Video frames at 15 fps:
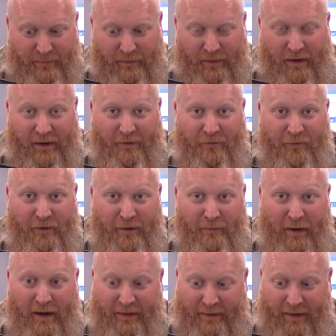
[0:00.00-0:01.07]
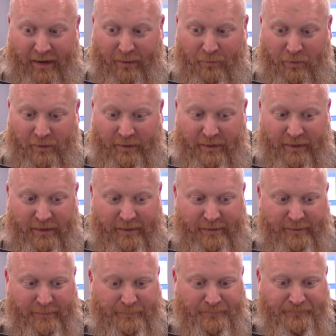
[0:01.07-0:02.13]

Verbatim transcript: I had a friend of mine that had one of these